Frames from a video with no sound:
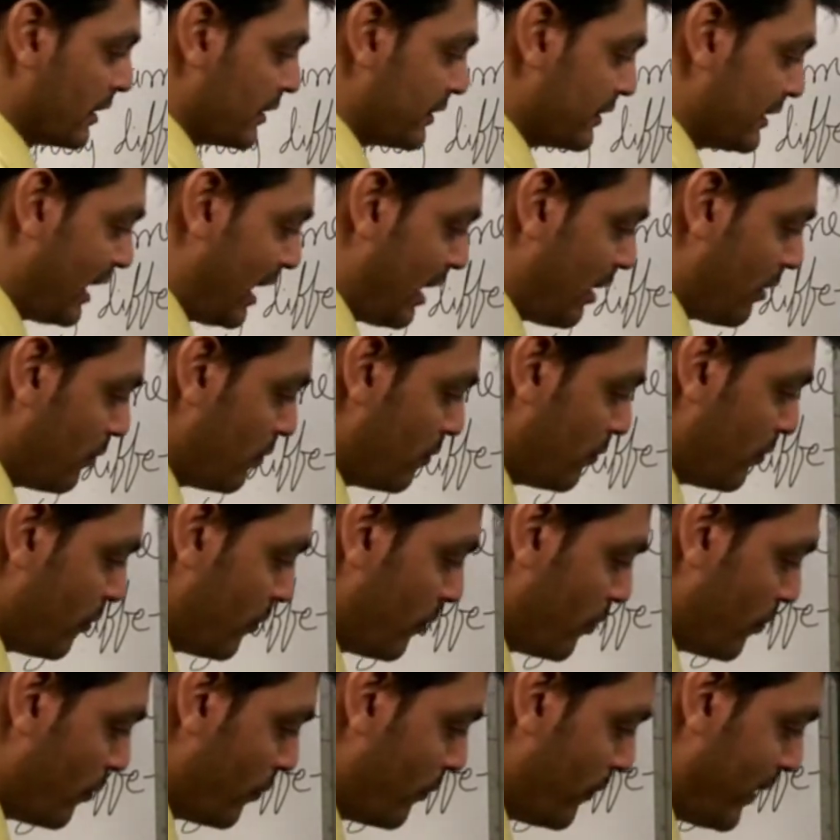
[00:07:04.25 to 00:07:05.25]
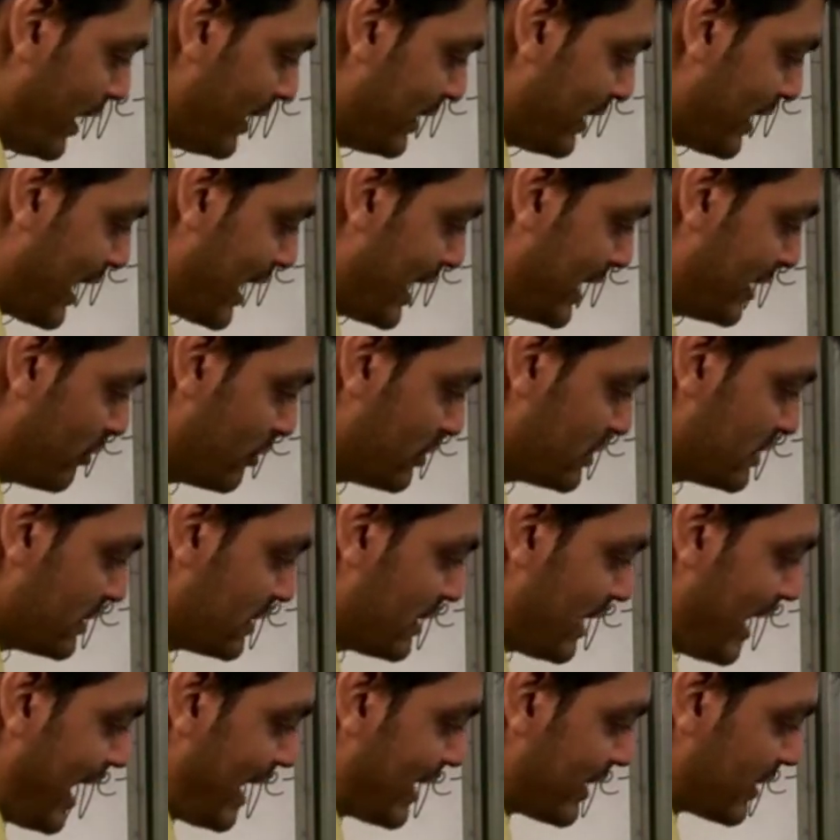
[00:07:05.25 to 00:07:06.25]
Now when
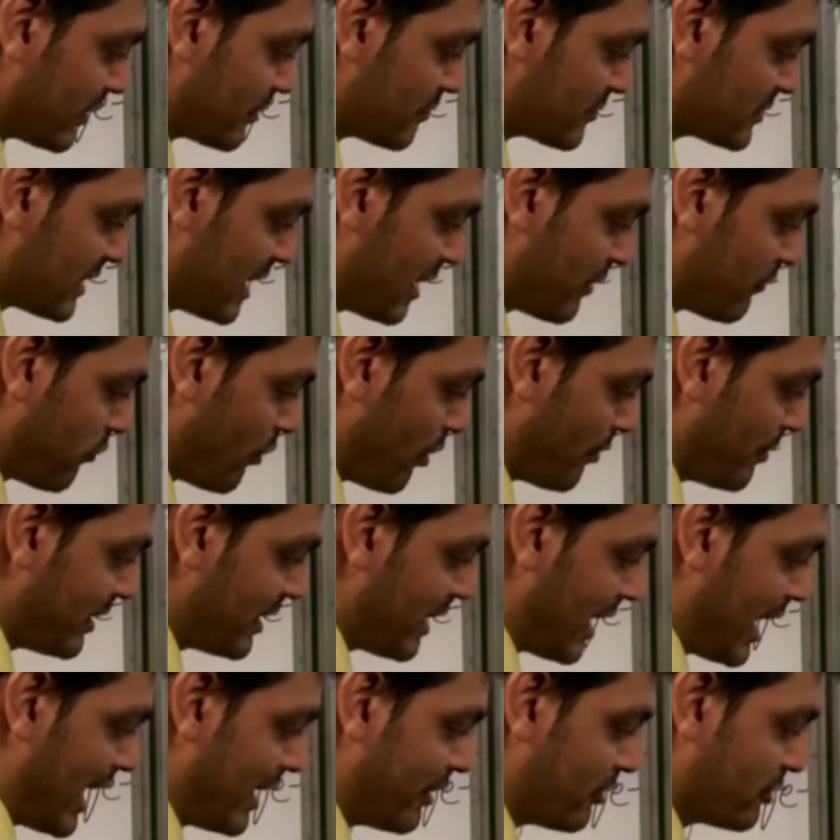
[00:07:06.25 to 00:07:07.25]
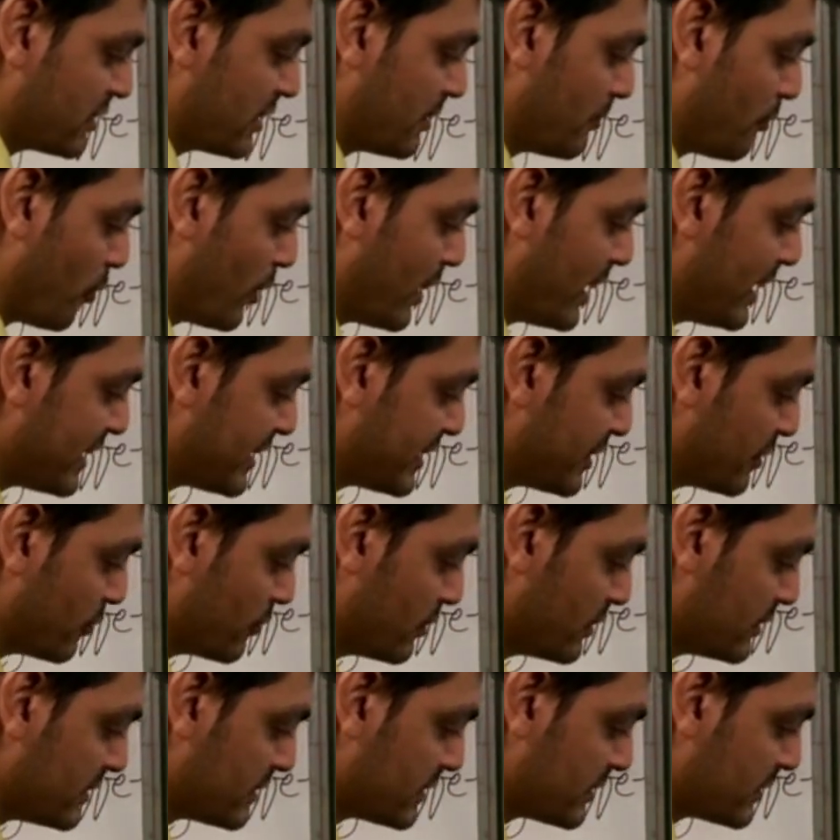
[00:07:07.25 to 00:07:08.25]
hydrogen atoms are forming hydrogen
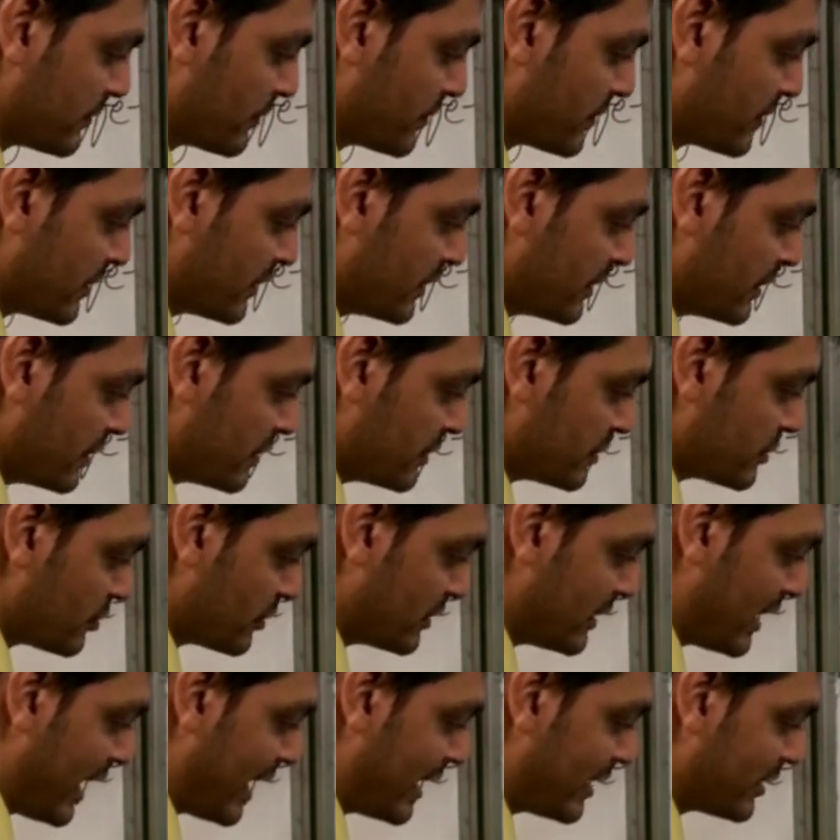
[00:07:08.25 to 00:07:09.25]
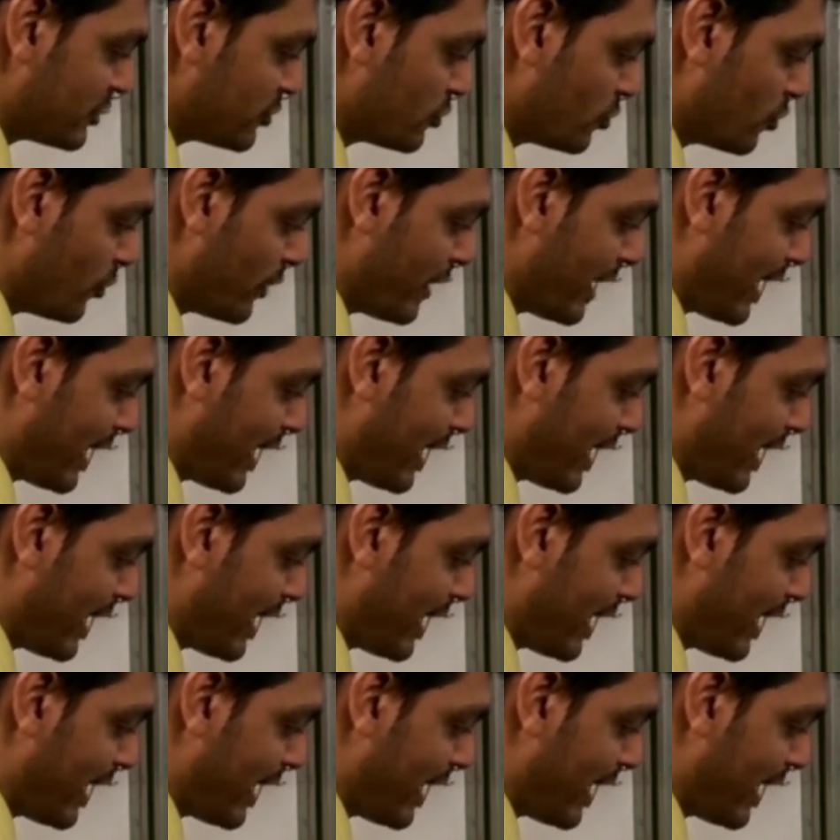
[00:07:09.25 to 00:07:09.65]
molecules, so there are two